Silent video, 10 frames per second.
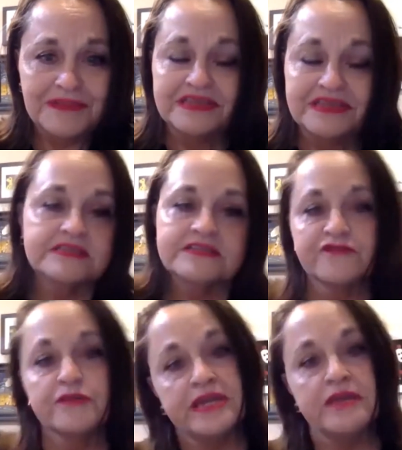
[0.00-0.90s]
And this is,
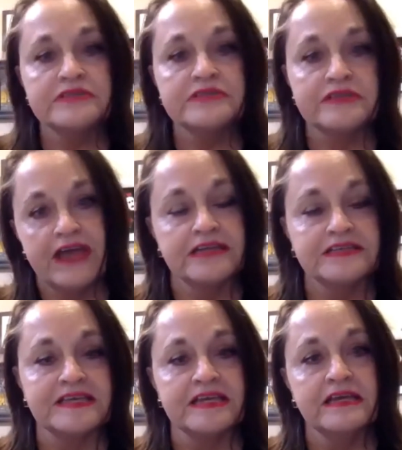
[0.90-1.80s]
for me, was a
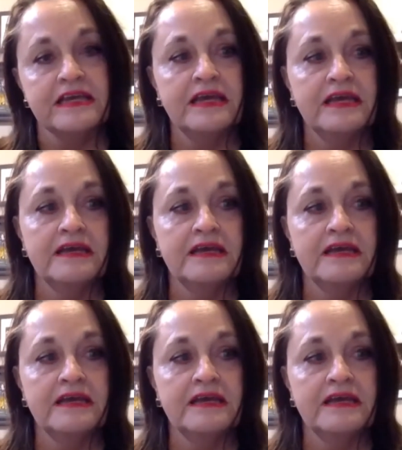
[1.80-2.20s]
fantasy.